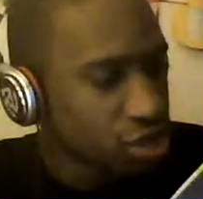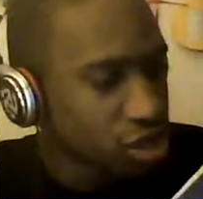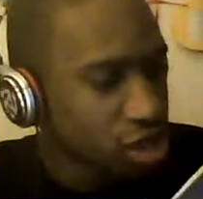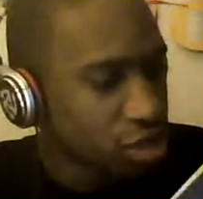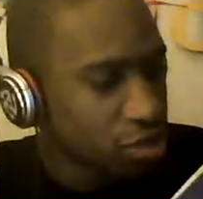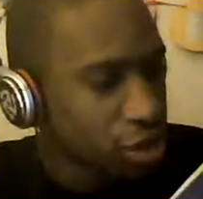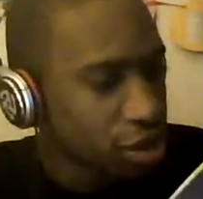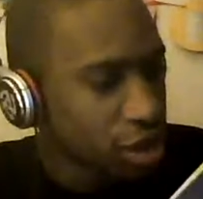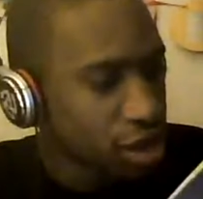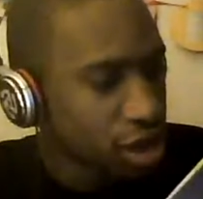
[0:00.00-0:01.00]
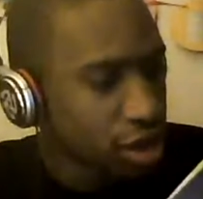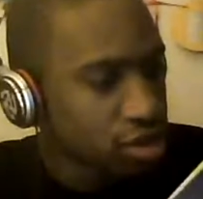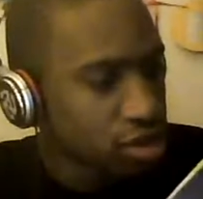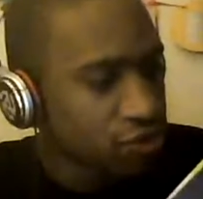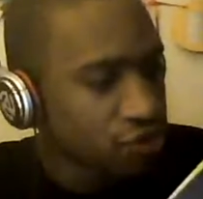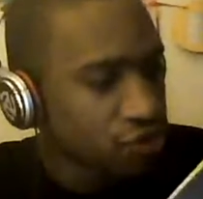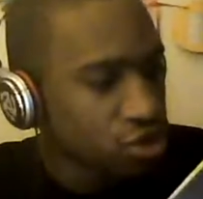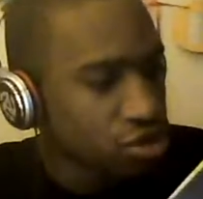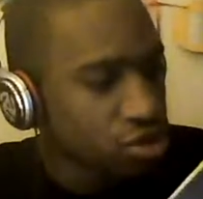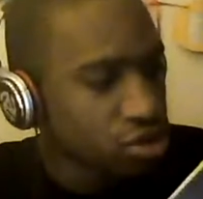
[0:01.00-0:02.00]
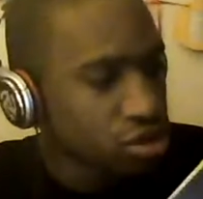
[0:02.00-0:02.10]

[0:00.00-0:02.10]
designed by Anthony First,